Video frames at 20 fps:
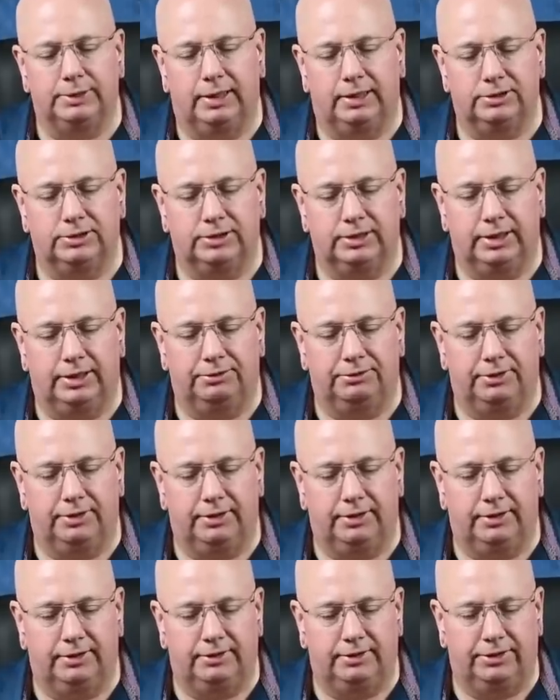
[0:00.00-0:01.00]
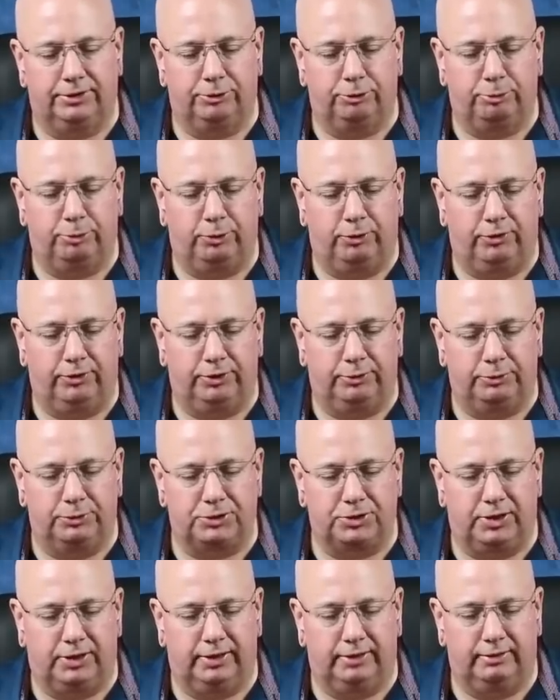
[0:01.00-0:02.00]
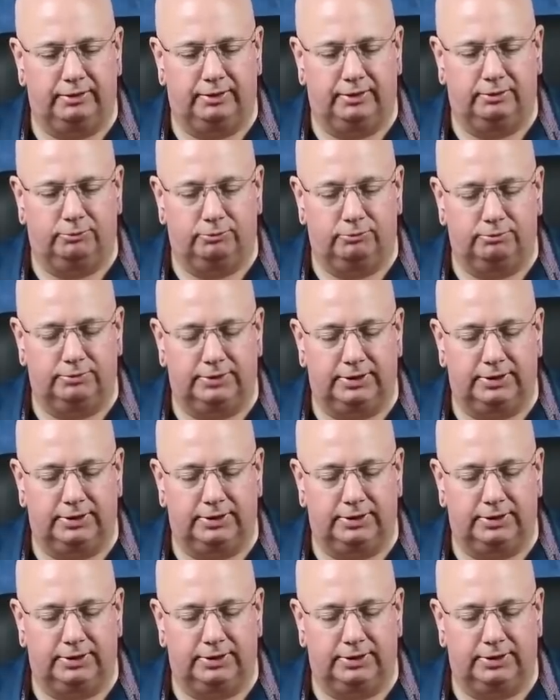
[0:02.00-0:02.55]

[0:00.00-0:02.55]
He actually gave it at a dinner party, which I, uh,